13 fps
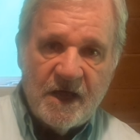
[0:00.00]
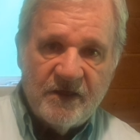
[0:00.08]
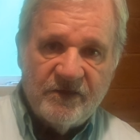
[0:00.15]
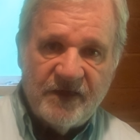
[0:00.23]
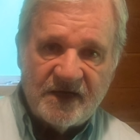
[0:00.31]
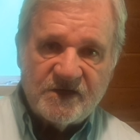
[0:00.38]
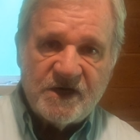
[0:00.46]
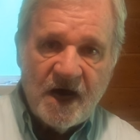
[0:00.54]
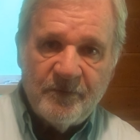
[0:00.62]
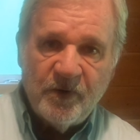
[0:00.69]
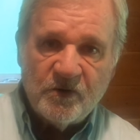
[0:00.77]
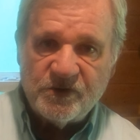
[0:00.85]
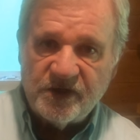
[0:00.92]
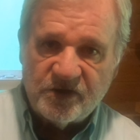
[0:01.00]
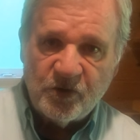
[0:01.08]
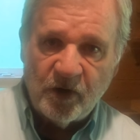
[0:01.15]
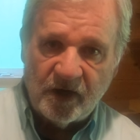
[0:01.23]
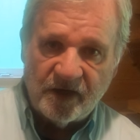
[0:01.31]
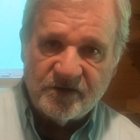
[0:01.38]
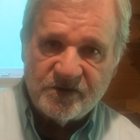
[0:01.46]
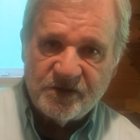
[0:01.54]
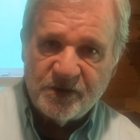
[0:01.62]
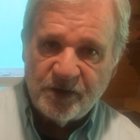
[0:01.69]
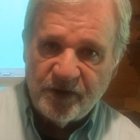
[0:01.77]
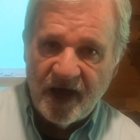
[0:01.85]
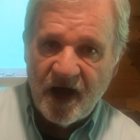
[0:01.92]
that's composting toilets.
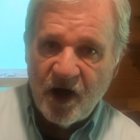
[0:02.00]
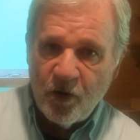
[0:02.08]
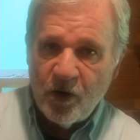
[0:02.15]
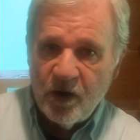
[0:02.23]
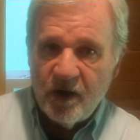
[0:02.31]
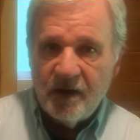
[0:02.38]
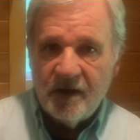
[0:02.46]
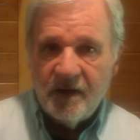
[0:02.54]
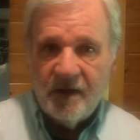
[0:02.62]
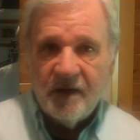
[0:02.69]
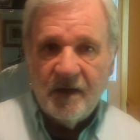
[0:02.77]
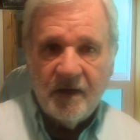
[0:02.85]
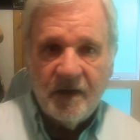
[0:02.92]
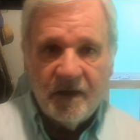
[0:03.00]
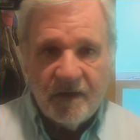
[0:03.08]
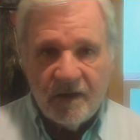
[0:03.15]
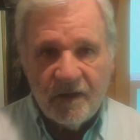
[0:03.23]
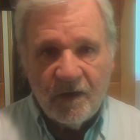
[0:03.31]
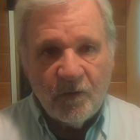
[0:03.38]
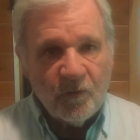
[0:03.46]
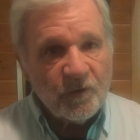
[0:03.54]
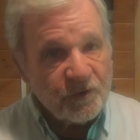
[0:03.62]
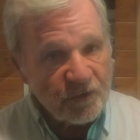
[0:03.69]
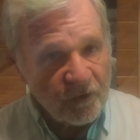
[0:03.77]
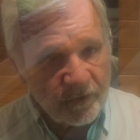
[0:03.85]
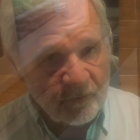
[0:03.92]
Now, I'll
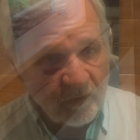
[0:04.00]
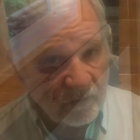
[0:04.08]
show you what